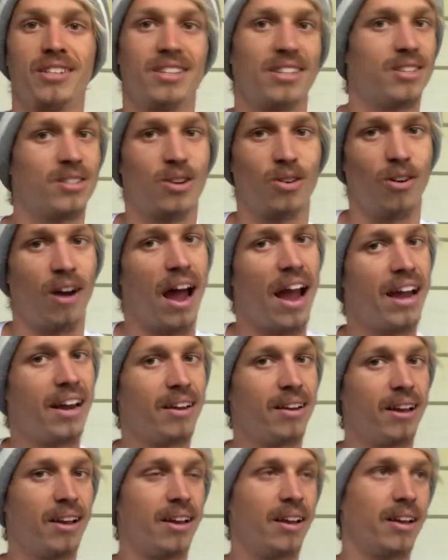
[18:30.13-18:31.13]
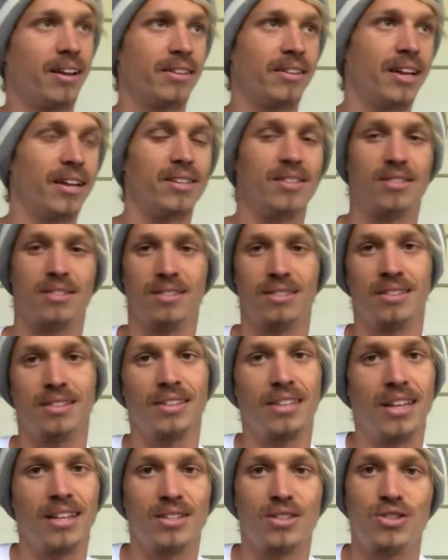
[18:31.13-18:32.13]
It's great. There's
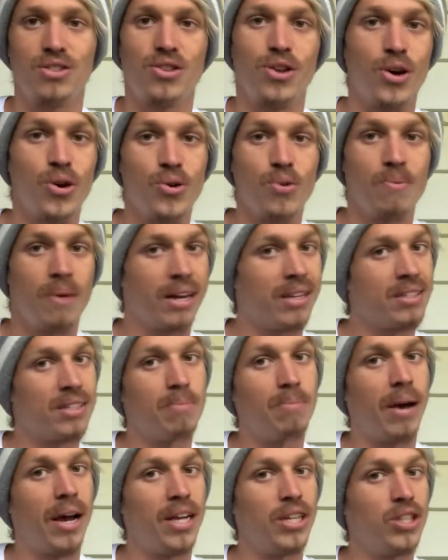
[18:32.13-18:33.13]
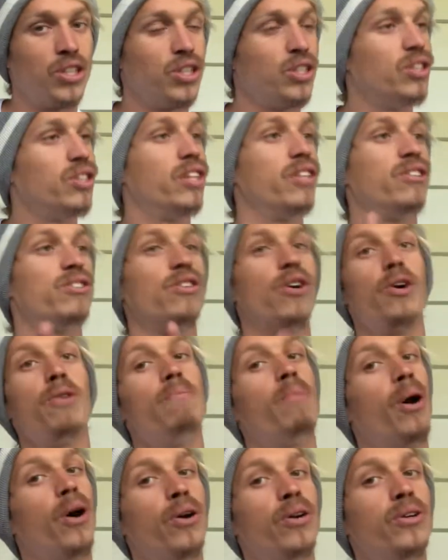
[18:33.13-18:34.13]
no masturbation, there's no
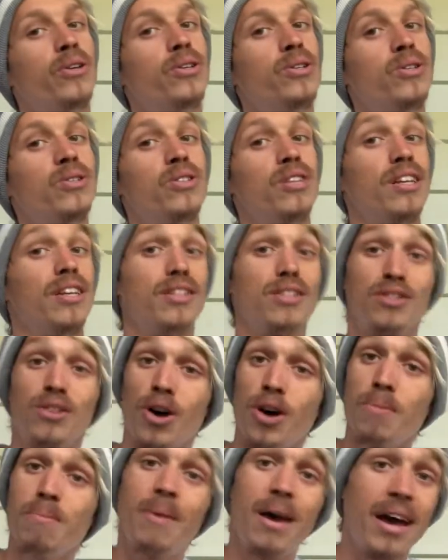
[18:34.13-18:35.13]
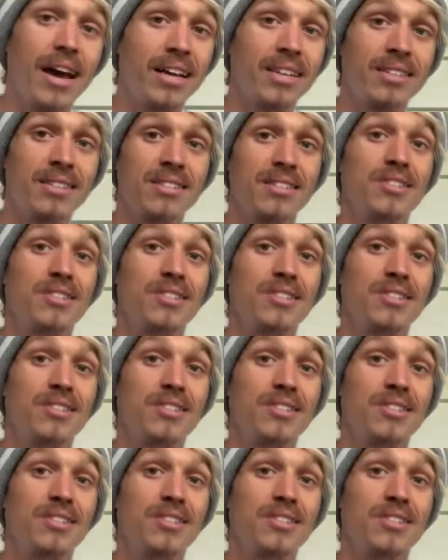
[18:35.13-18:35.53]
boners, there's no mess.